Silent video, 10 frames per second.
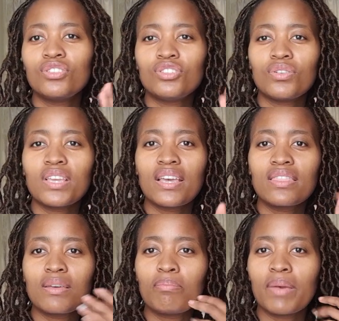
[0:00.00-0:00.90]
don't
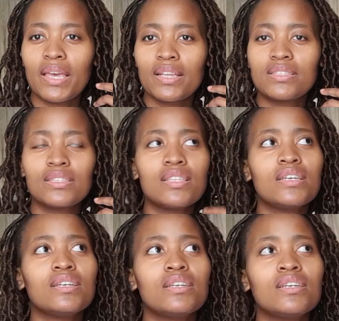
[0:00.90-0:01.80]
get the pets,
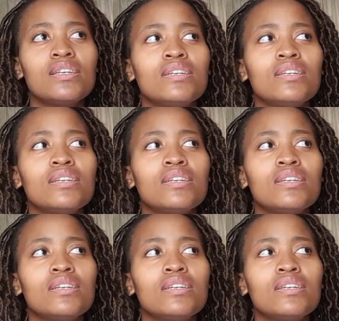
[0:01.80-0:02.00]
the